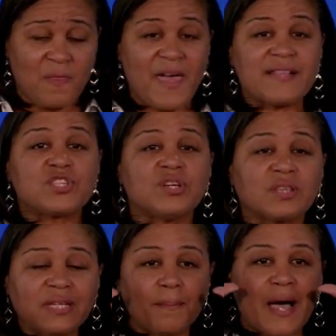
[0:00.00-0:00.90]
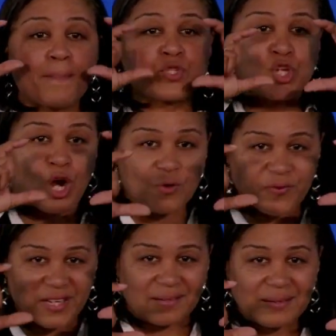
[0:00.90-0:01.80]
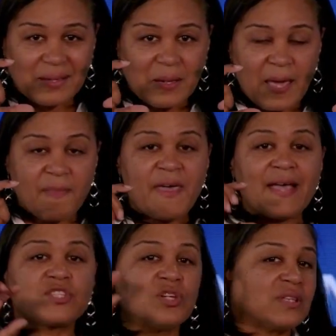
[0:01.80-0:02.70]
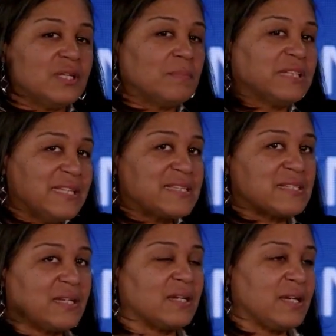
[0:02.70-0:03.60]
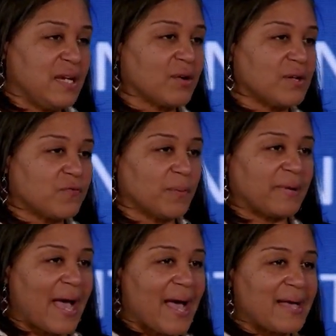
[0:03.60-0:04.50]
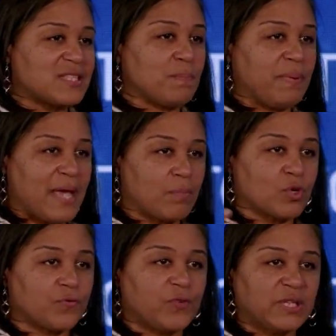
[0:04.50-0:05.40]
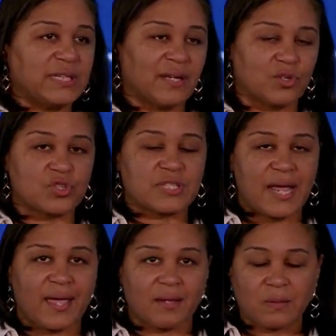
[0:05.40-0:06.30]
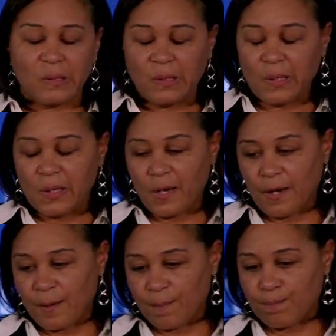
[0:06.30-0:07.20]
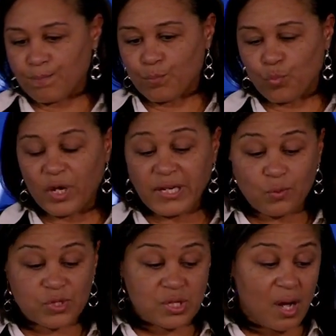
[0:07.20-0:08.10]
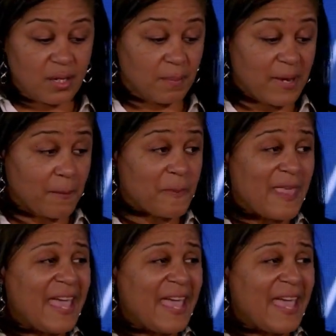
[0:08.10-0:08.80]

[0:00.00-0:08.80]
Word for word: That took them observing, and that took them listening and hearing from God to be able to fully understand um, what he was talking about.